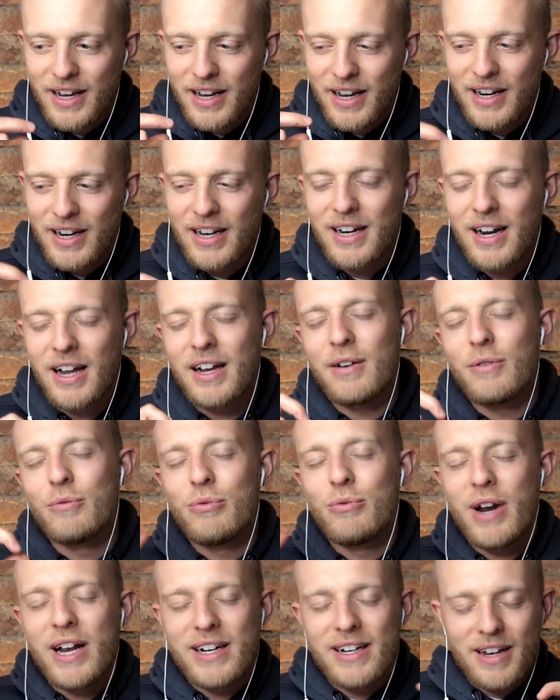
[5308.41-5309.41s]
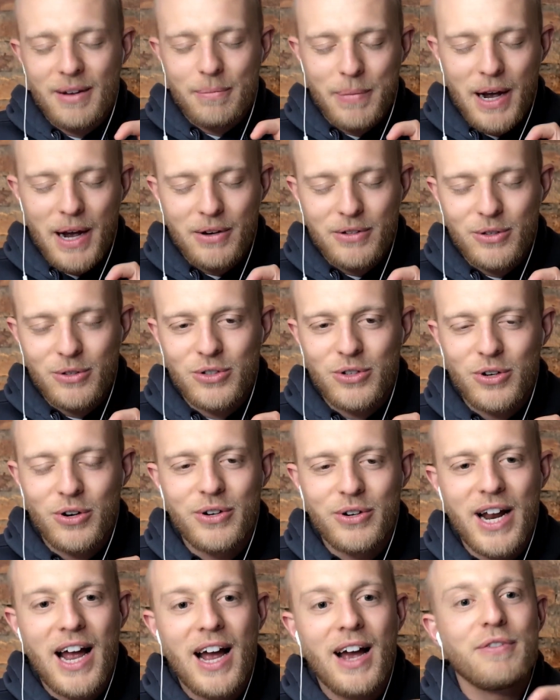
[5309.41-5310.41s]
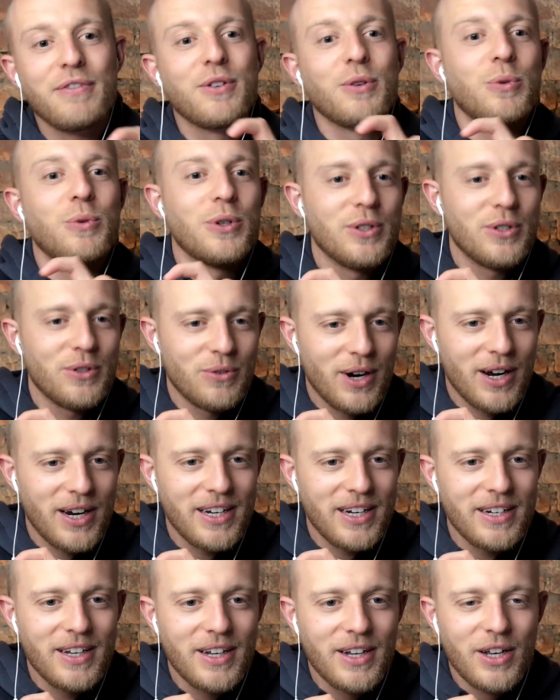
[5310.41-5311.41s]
then I read about your story afterwards, right?